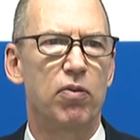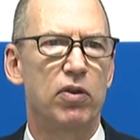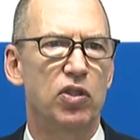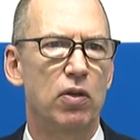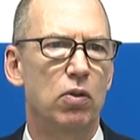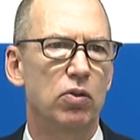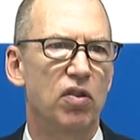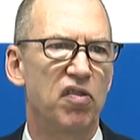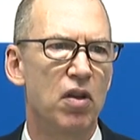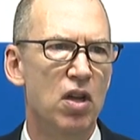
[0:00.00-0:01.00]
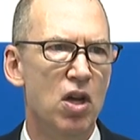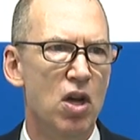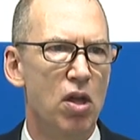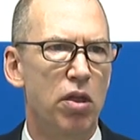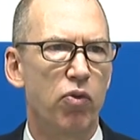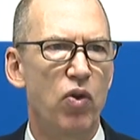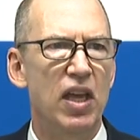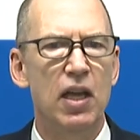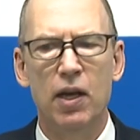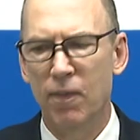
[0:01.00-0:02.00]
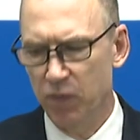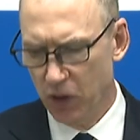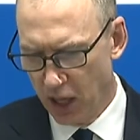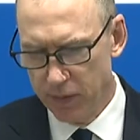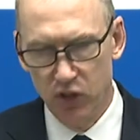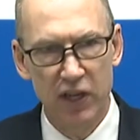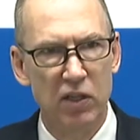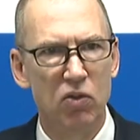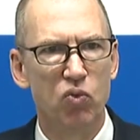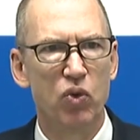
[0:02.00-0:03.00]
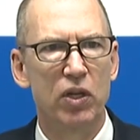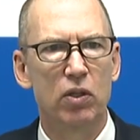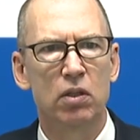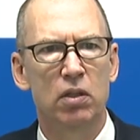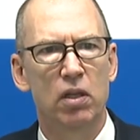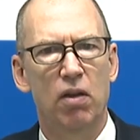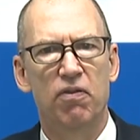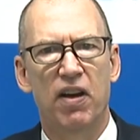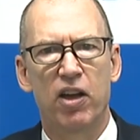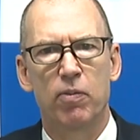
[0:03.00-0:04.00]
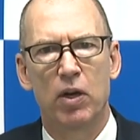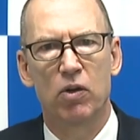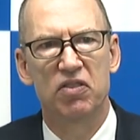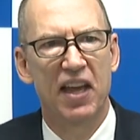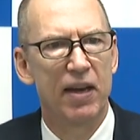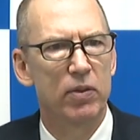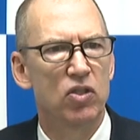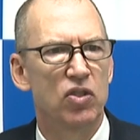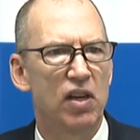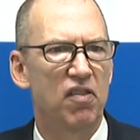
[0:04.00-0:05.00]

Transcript: but our shareholders. Three, climate change is real. Environmental damage that